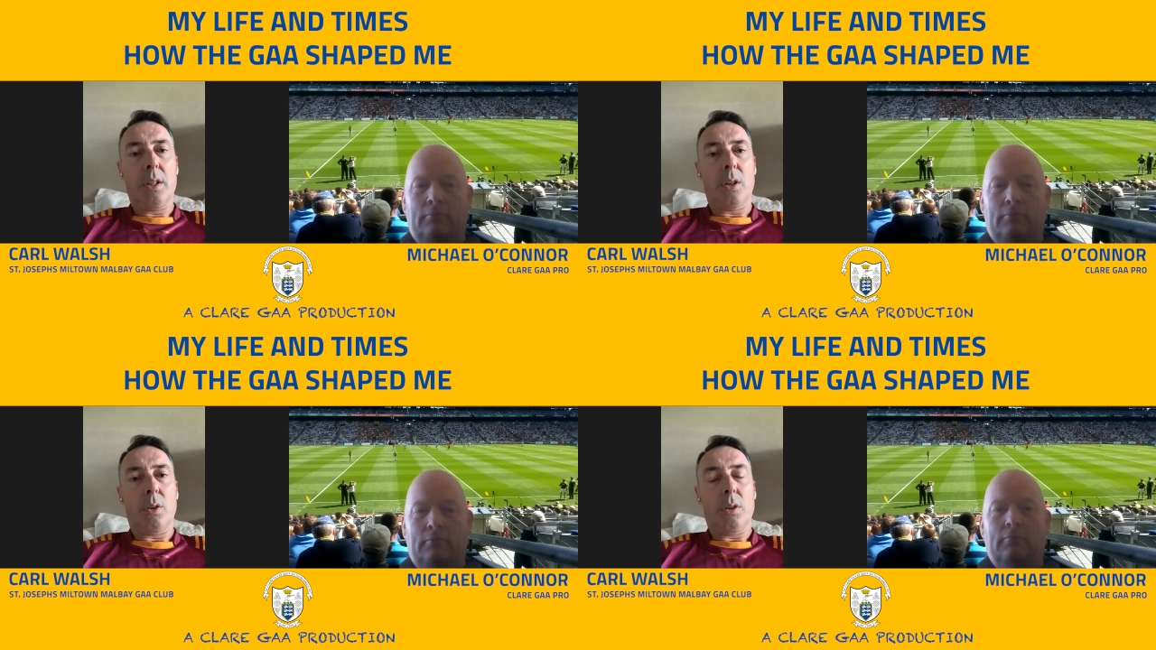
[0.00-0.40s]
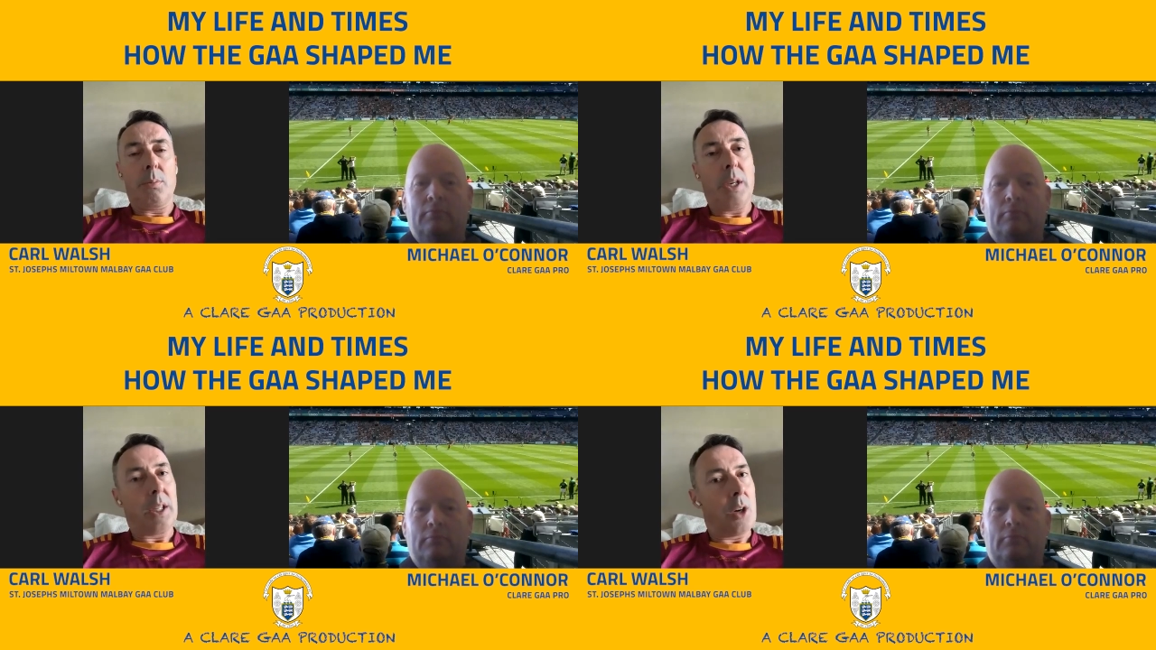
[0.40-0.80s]
Speaker 1: you know,
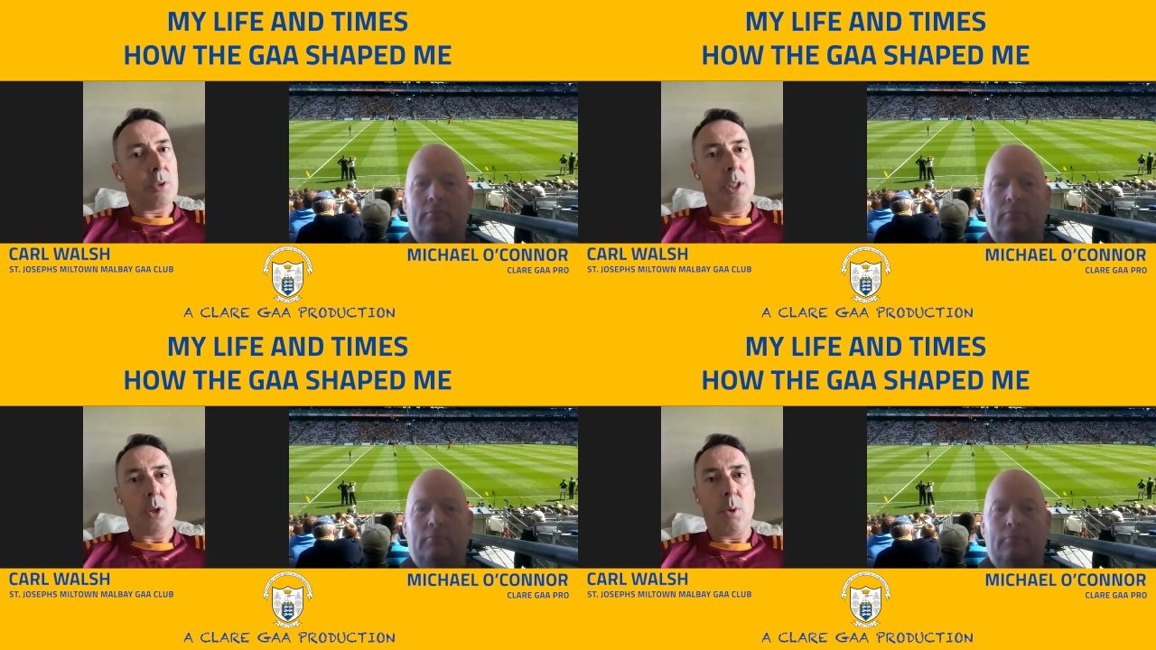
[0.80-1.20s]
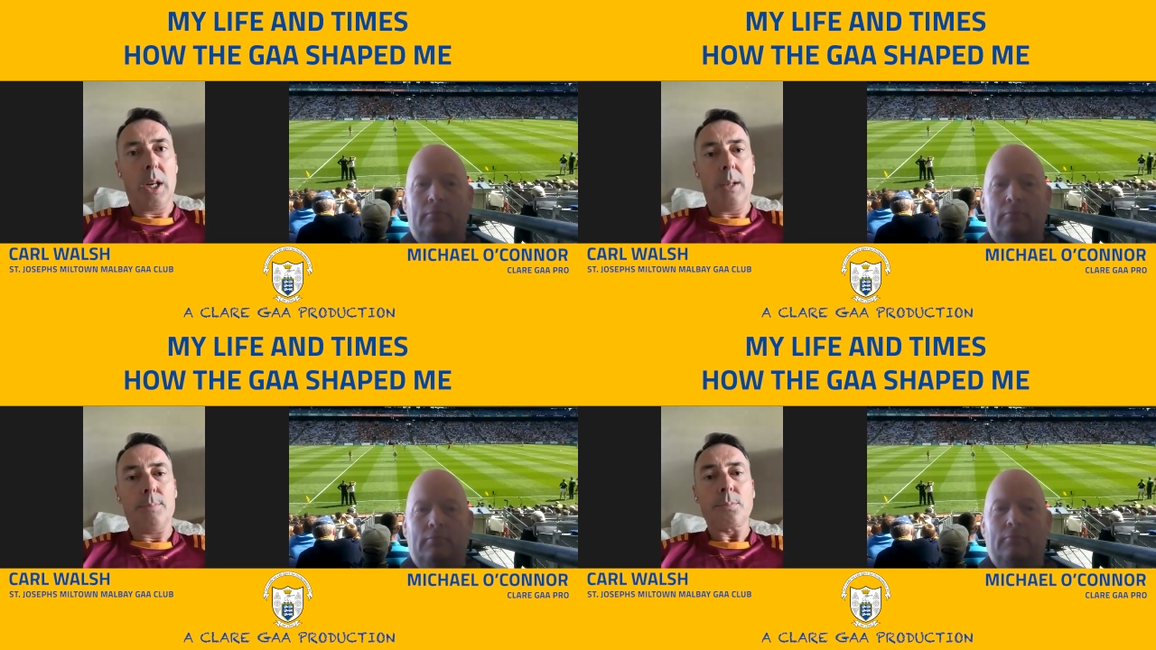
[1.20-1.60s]
play county as
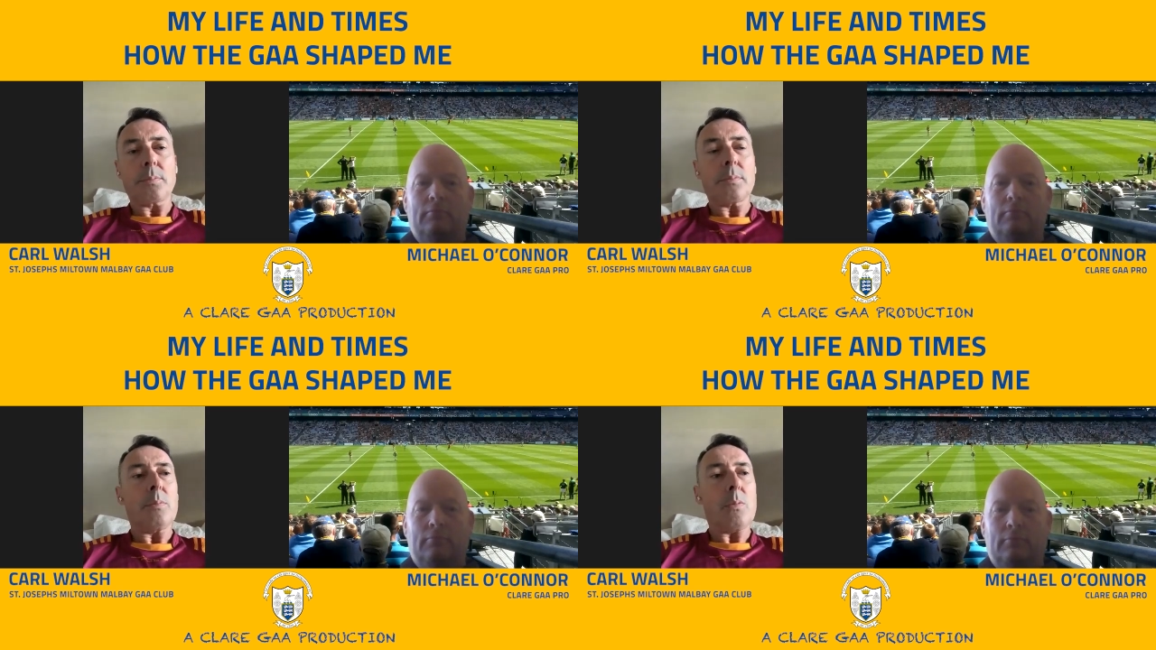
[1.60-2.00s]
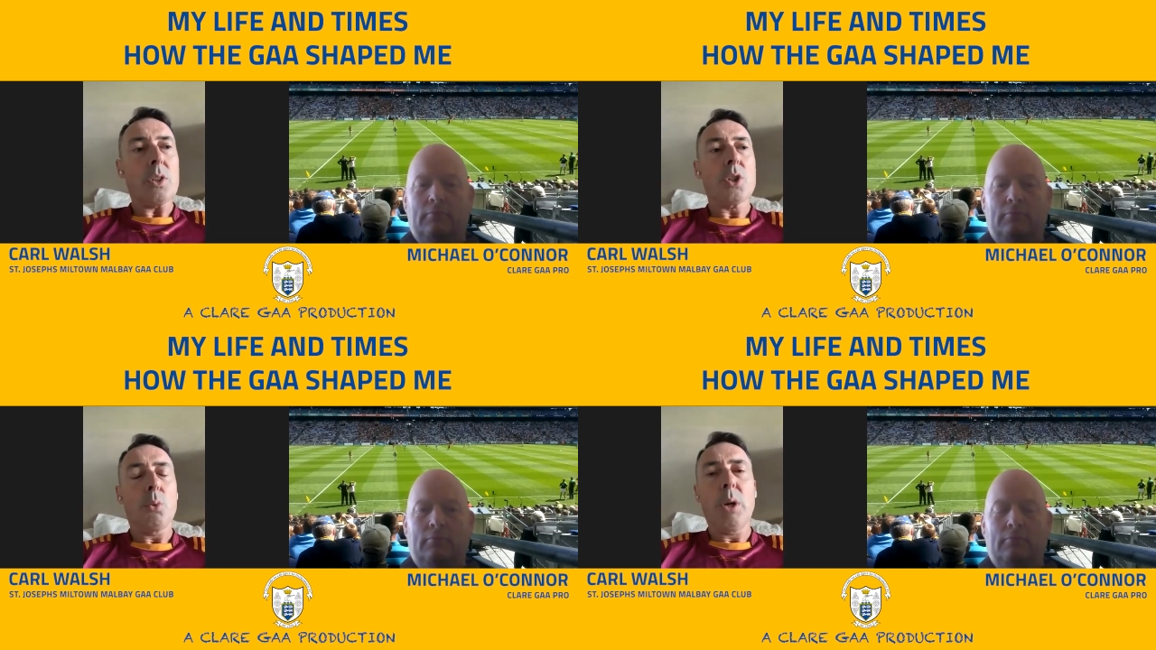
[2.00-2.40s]
well.
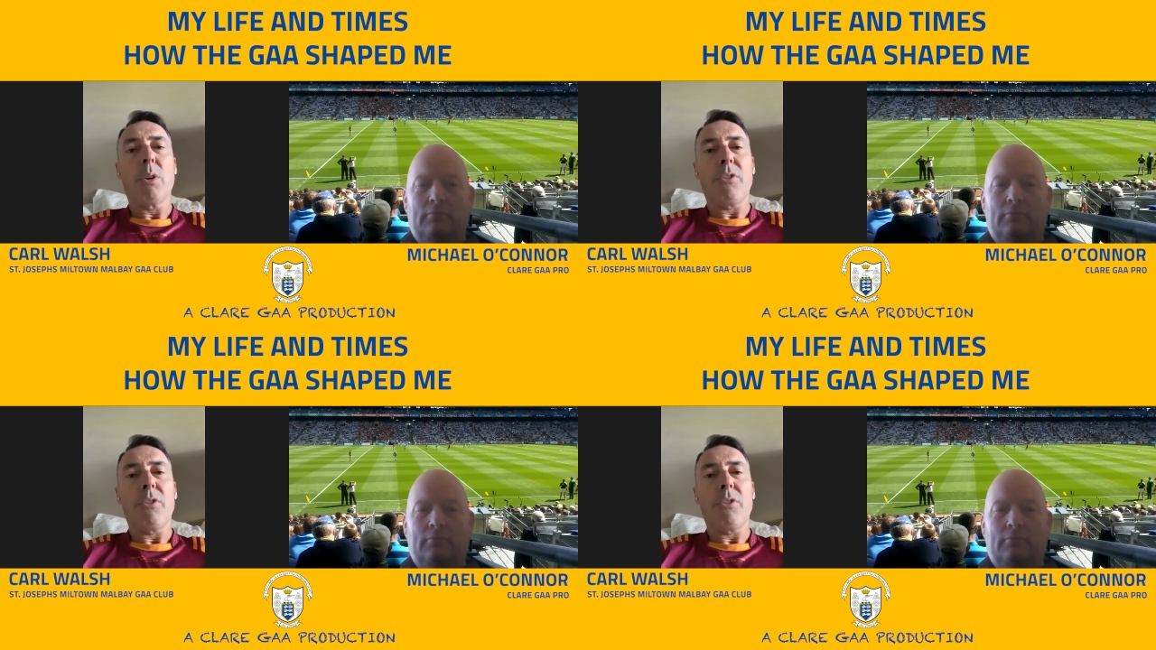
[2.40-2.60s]
So we